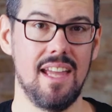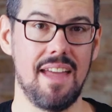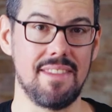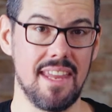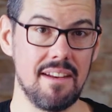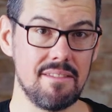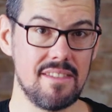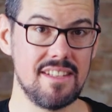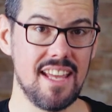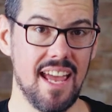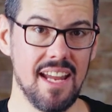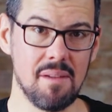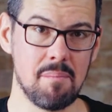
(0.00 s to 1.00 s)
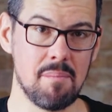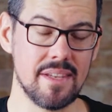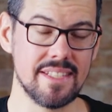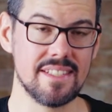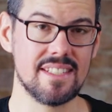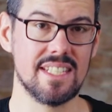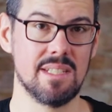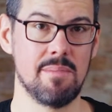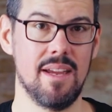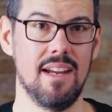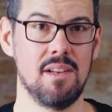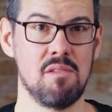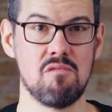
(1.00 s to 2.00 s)
At the end of the day, business is
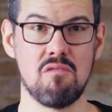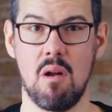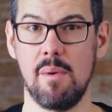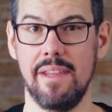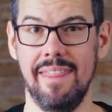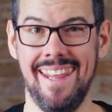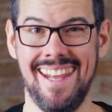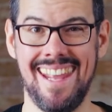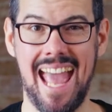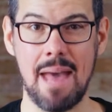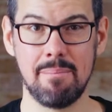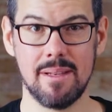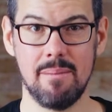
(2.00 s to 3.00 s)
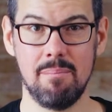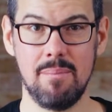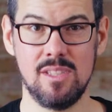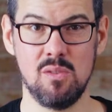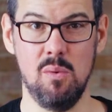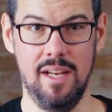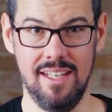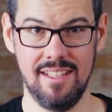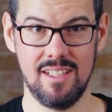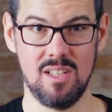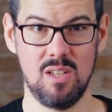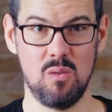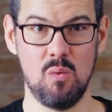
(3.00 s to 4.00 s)
about growing the gap between
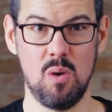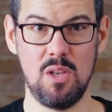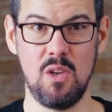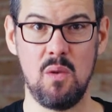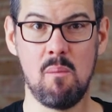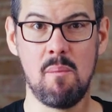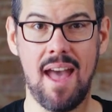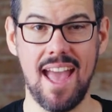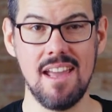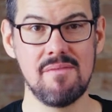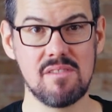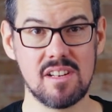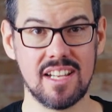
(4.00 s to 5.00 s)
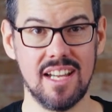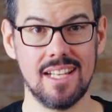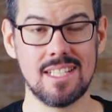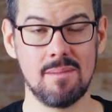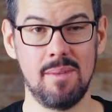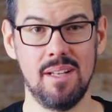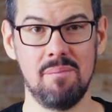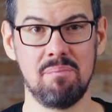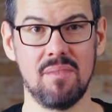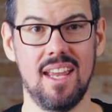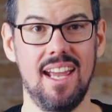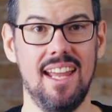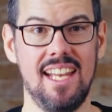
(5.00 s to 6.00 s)
what you pay for a customer
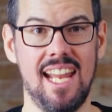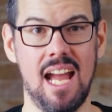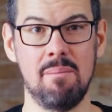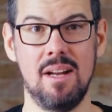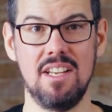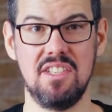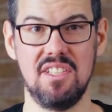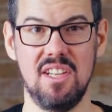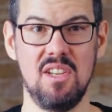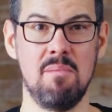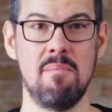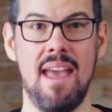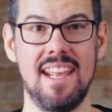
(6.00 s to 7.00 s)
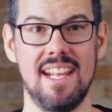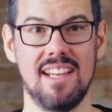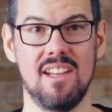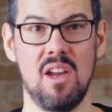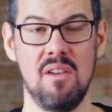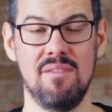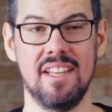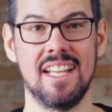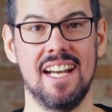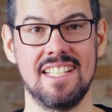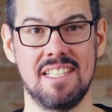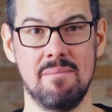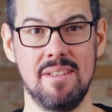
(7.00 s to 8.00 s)
and how much you make over the
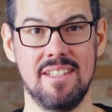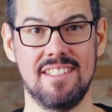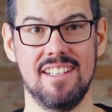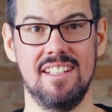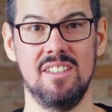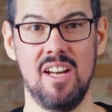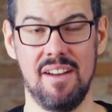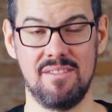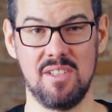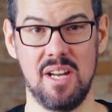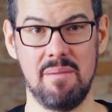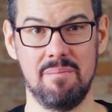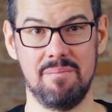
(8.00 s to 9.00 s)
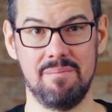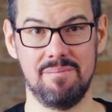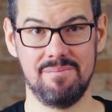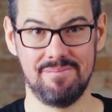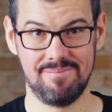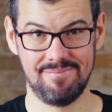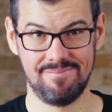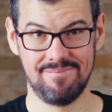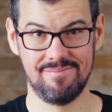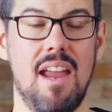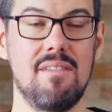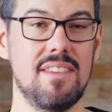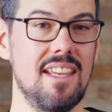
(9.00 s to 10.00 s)
customer's lifetime.
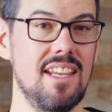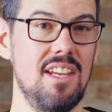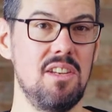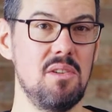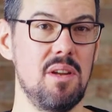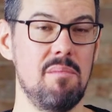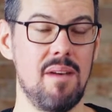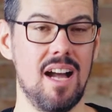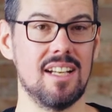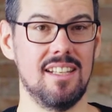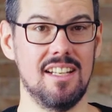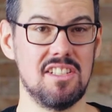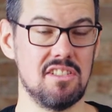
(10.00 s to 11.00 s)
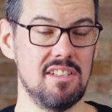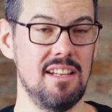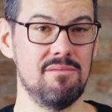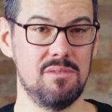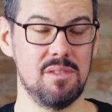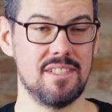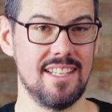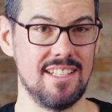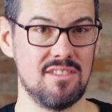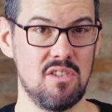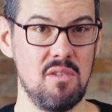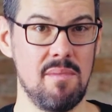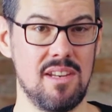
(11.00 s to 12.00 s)
Everything you do in marketing should influence these
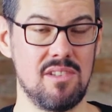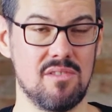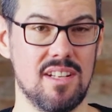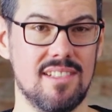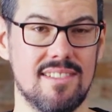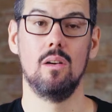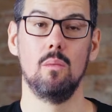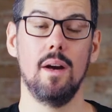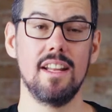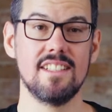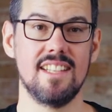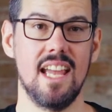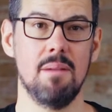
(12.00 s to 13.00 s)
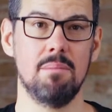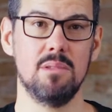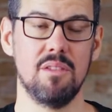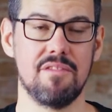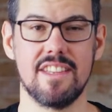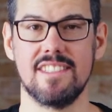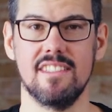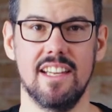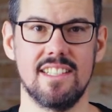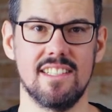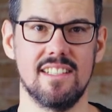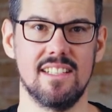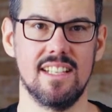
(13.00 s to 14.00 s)
2 metrics. One example of this
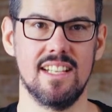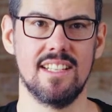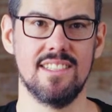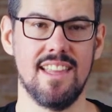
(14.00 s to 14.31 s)
lesson is